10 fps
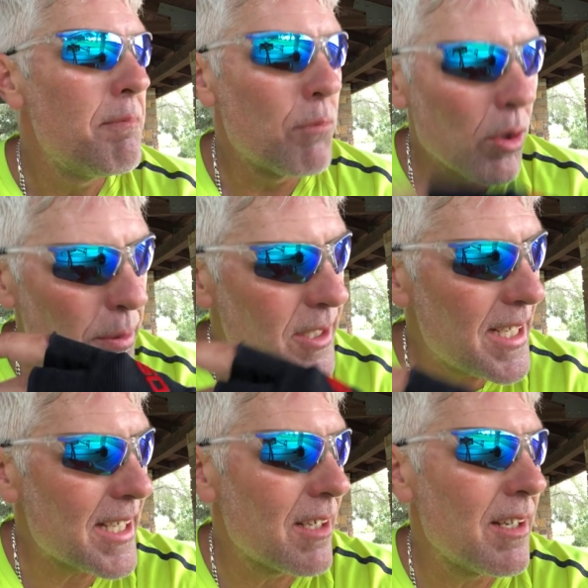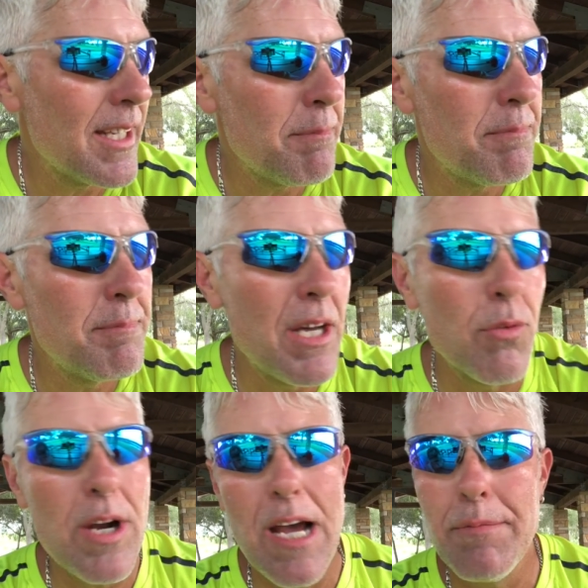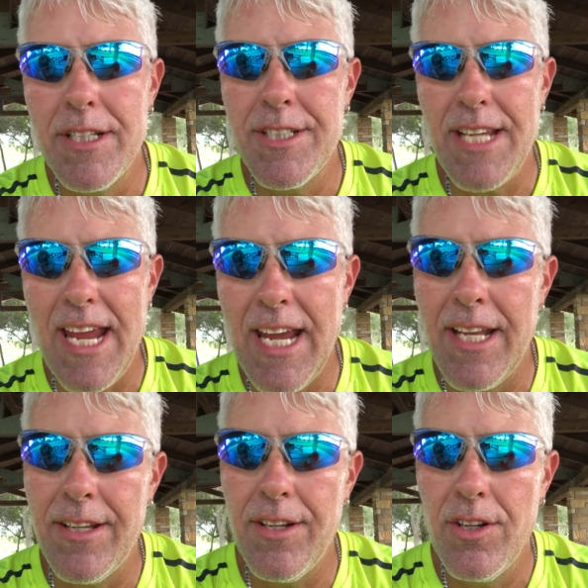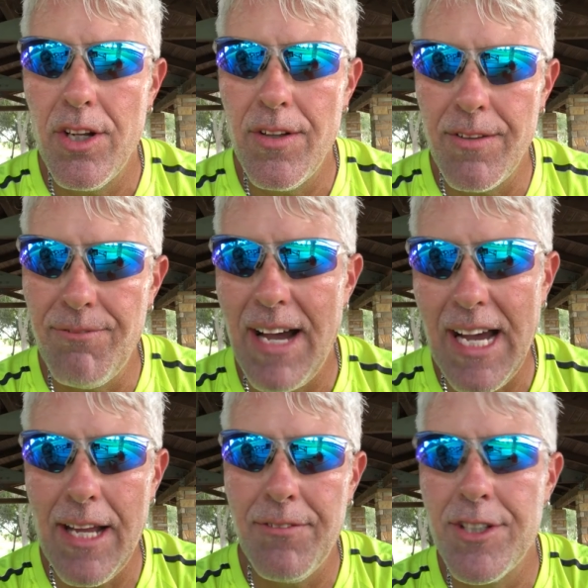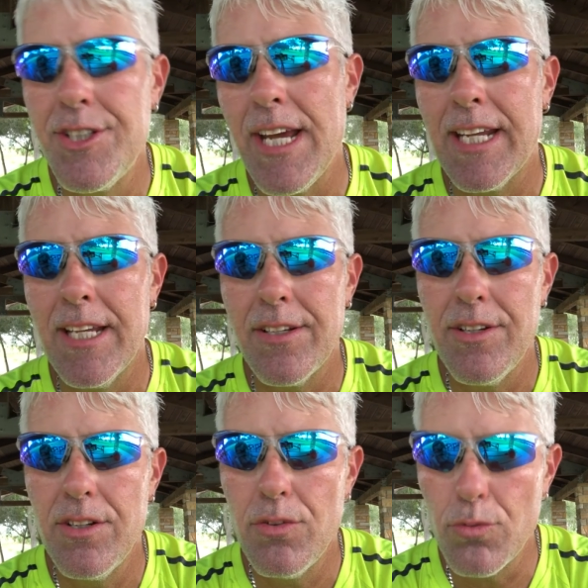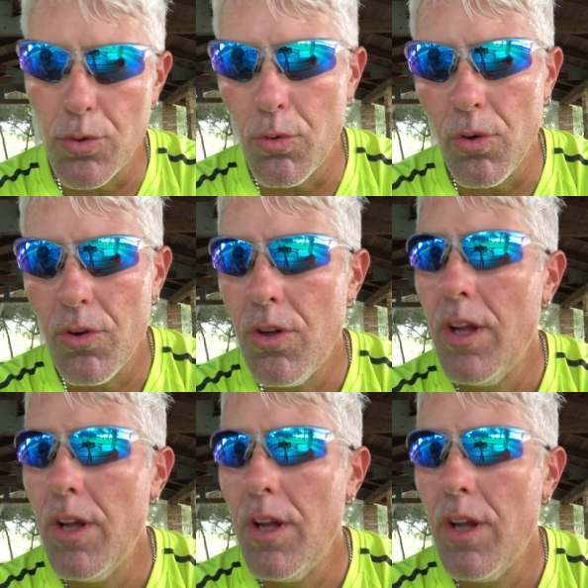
More particularly, Mel Robbins and the 5-second rule.